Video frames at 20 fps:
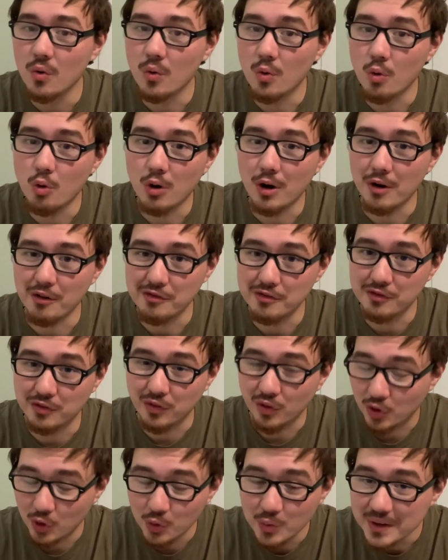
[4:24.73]
or a
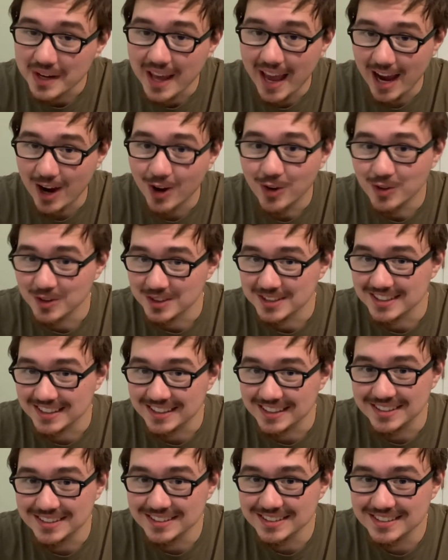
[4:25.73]
fluid ounce
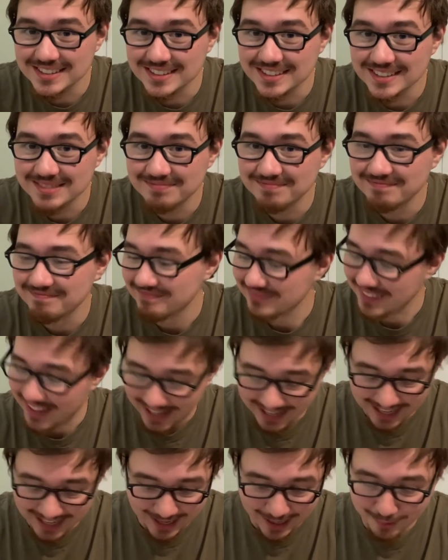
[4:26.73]
is.
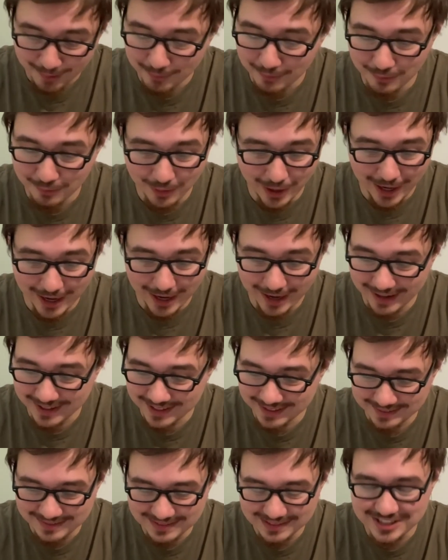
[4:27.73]
I'm
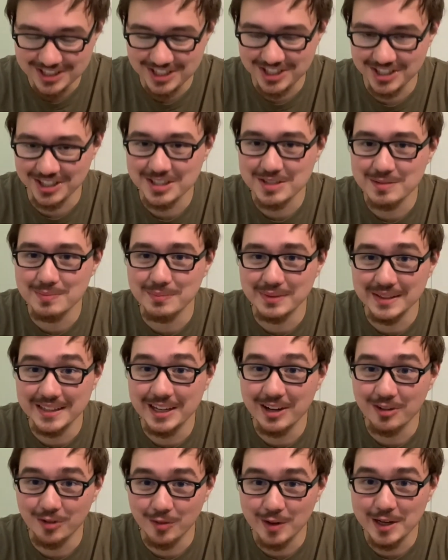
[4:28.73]
just
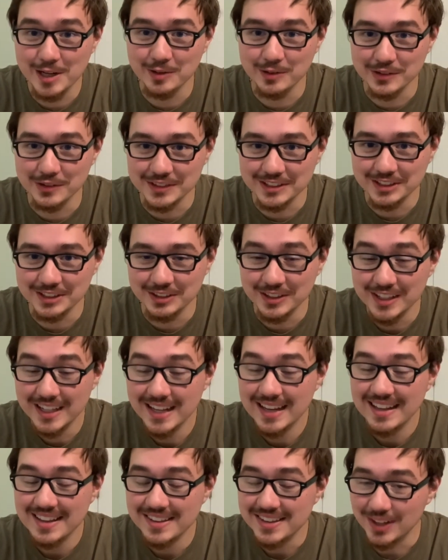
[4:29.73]
being real with you.
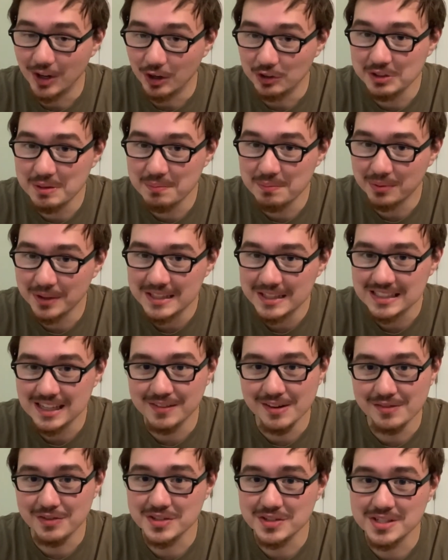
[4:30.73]
The only place
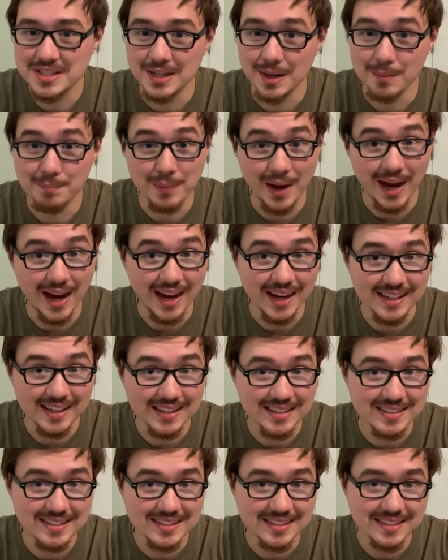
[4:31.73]
I've ever seen a
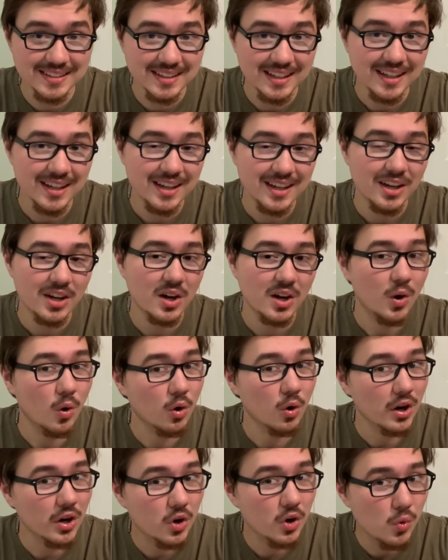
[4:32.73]
pint
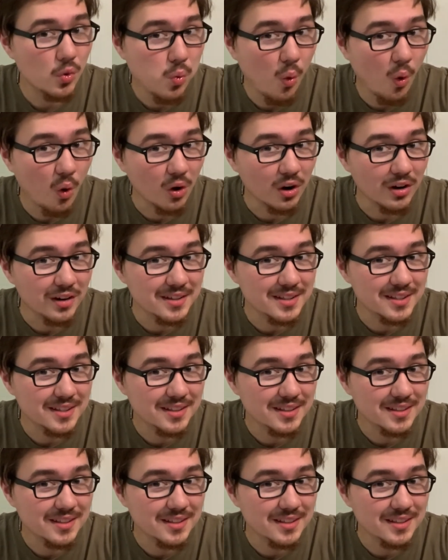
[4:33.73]
or a quart